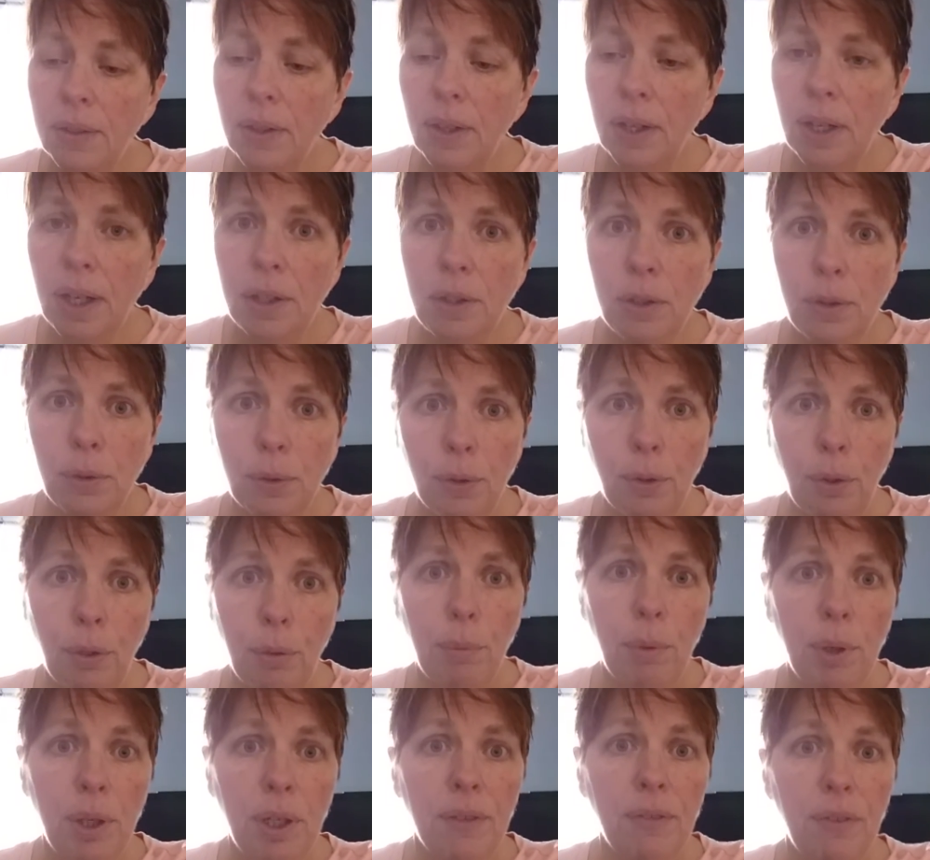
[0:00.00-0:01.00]
then I nuke
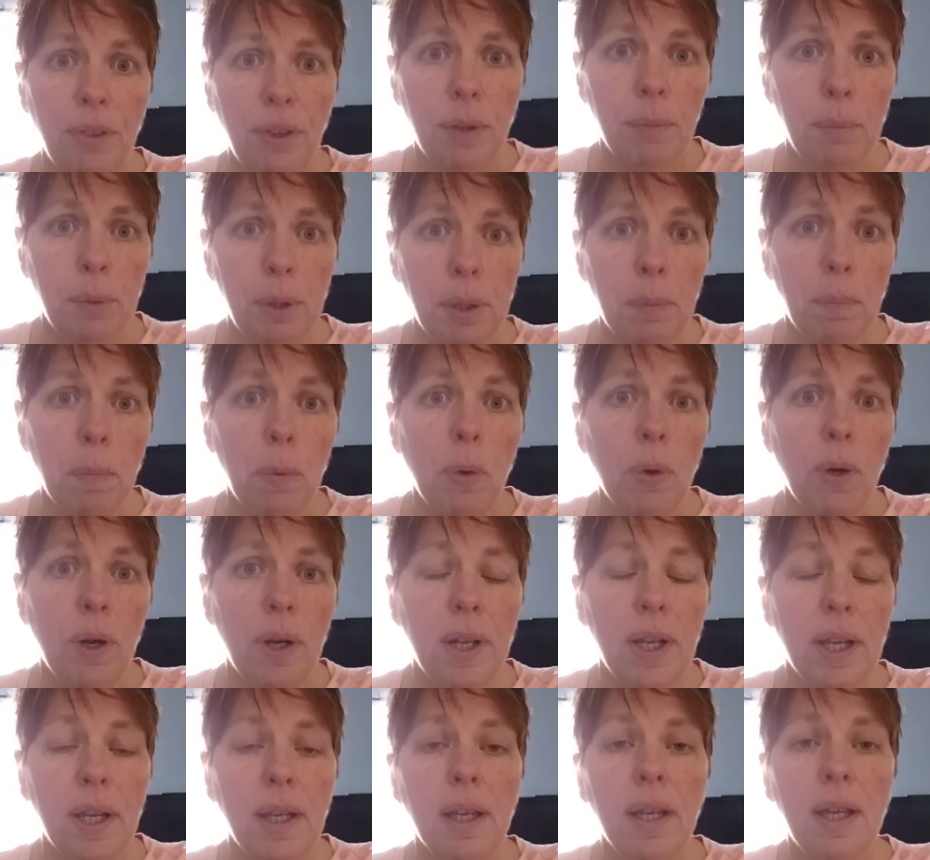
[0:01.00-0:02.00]
3 of them in the
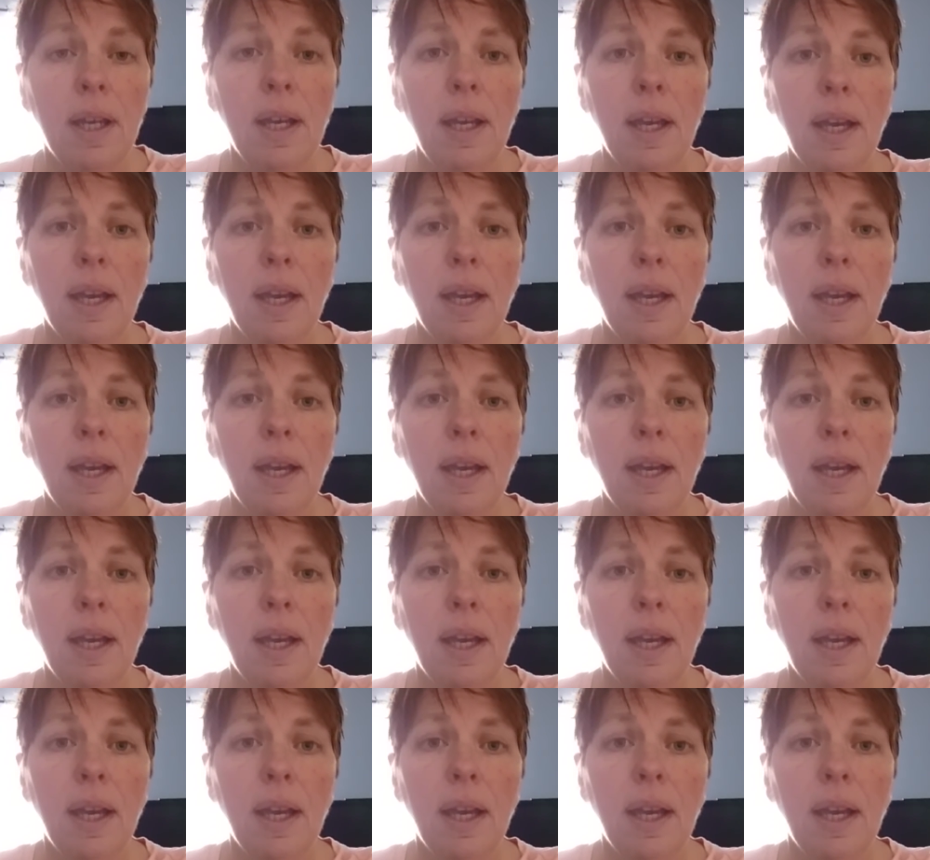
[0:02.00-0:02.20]
morning,